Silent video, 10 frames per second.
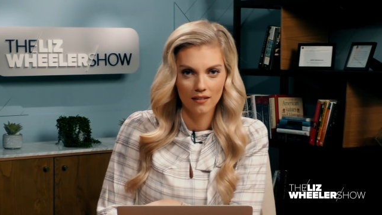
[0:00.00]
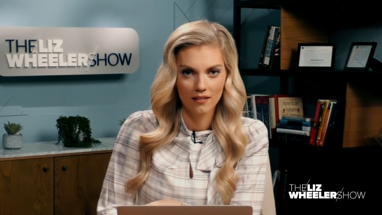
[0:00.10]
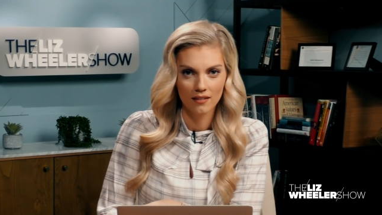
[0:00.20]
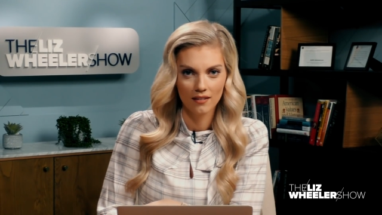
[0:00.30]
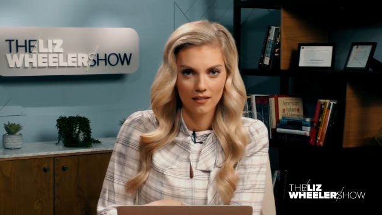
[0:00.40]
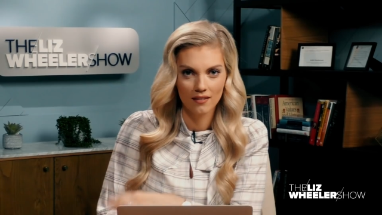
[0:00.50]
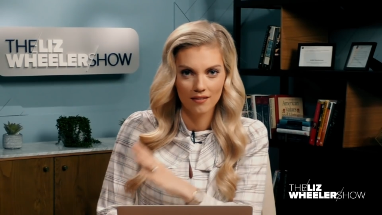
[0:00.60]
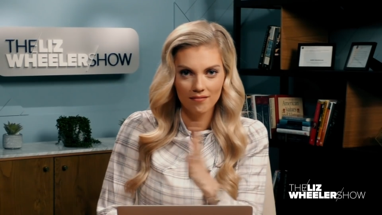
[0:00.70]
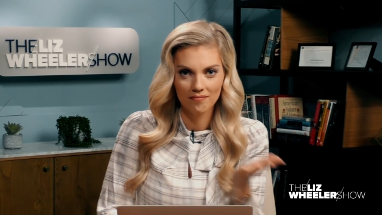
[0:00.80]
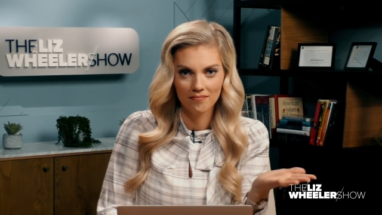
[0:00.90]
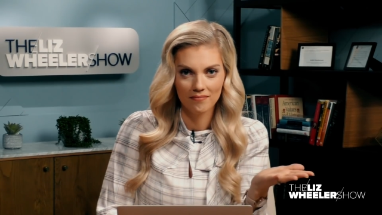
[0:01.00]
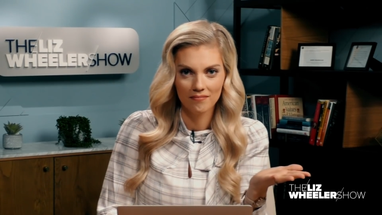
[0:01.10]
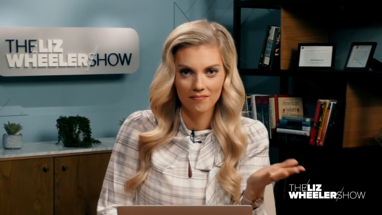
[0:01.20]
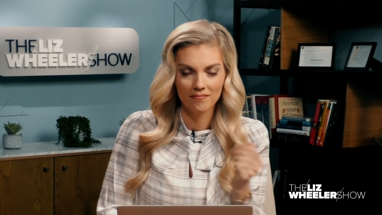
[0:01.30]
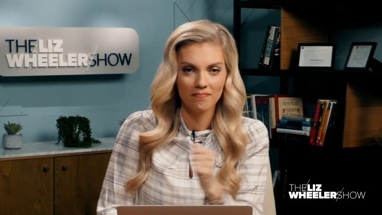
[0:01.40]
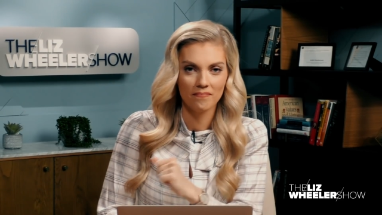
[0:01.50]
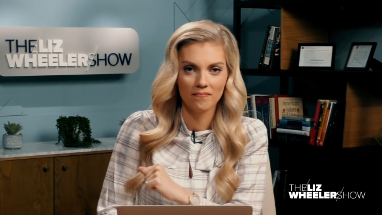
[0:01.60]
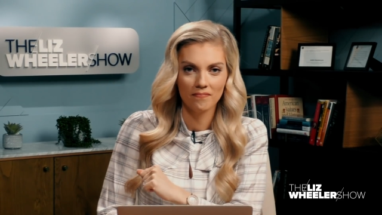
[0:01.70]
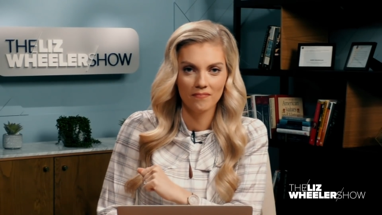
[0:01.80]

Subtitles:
Nobody speaks.